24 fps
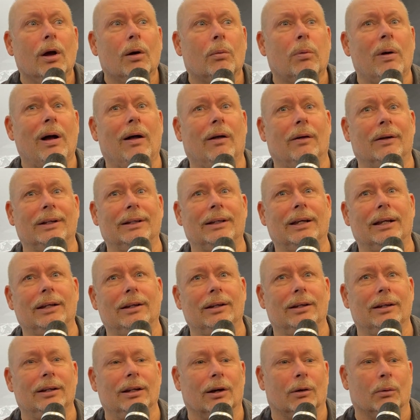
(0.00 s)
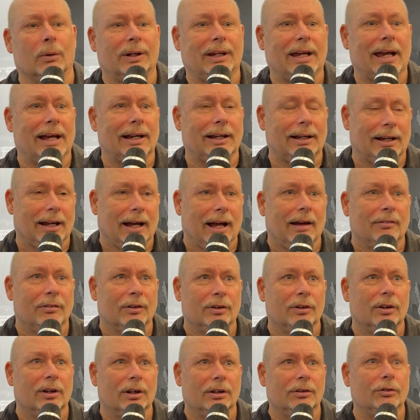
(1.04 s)
Well, and you know, with Canada
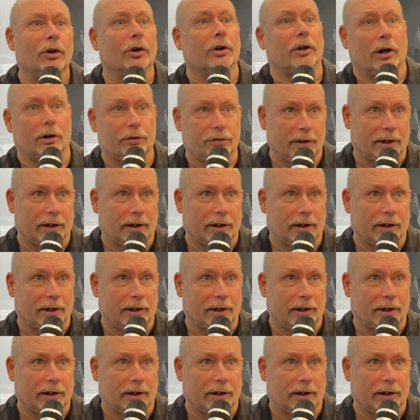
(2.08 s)
having DIRTcar